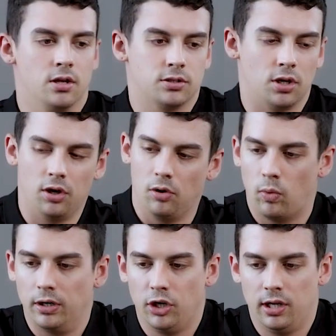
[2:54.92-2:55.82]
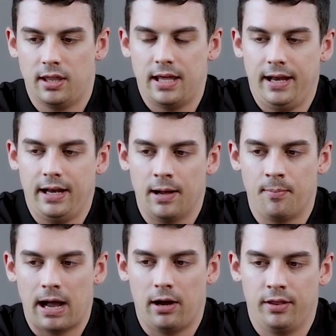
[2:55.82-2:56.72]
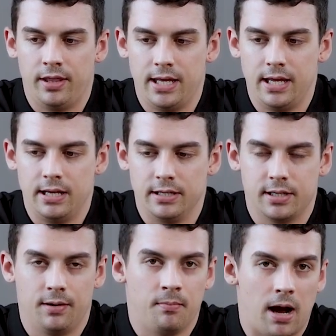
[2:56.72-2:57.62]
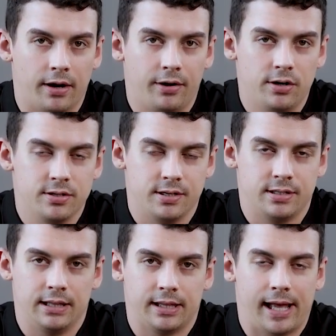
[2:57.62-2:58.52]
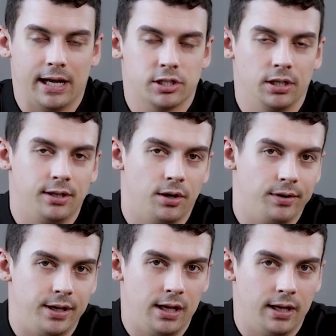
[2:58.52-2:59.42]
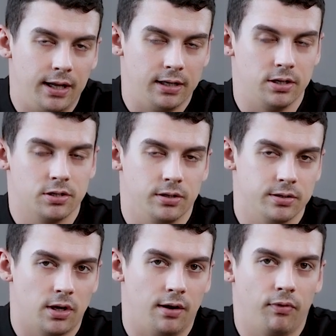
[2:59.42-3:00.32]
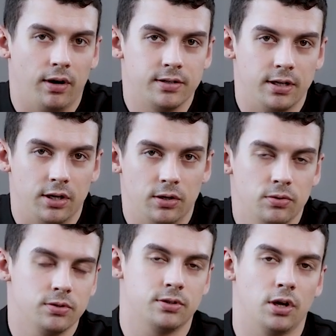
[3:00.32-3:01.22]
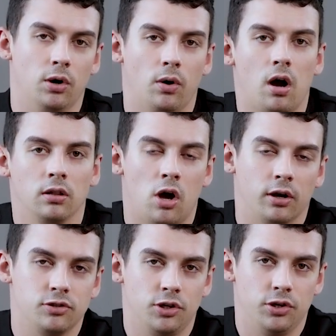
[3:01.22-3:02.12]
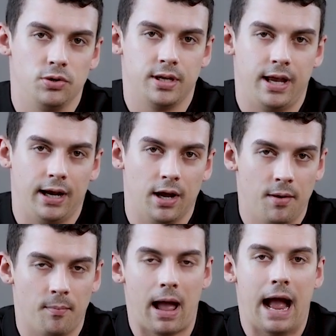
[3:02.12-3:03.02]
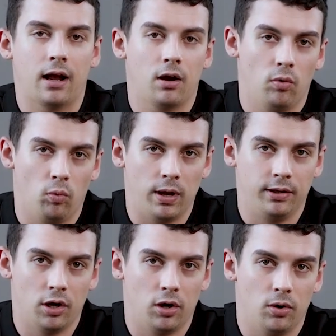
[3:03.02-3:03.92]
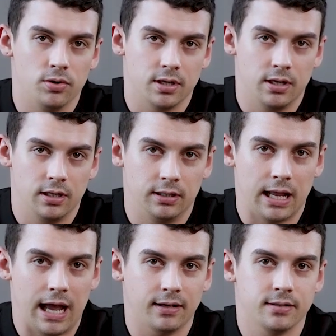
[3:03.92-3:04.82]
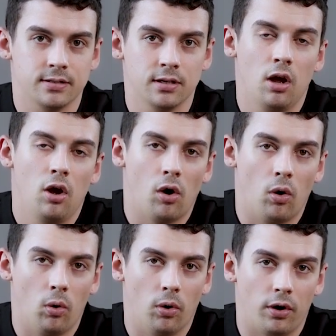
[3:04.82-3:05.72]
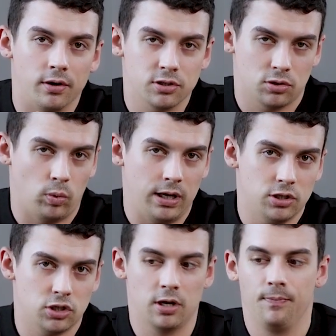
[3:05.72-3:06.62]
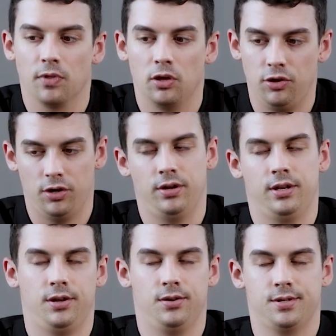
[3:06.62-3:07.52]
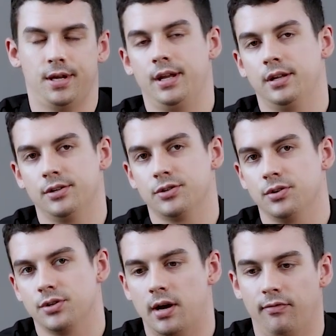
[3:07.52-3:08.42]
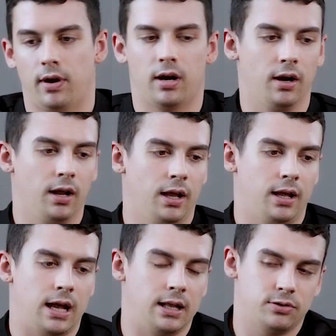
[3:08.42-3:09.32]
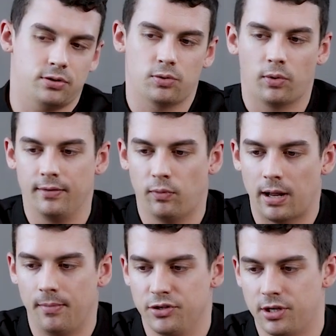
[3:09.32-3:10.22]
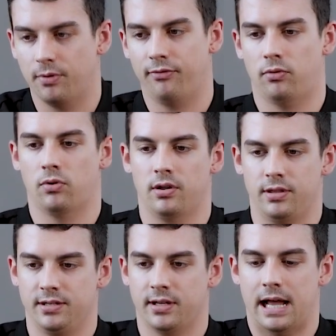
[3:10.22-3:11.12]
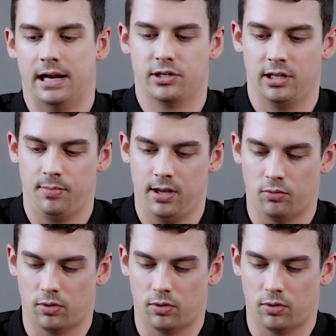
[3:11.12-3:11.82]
So one good thing about these monitors is that they actually don't need any additional software to use. So long as you're using Mac, Windows, DeX, or Switch, you don't need to use any additional software. And sort of what I mentioned before, these can actually be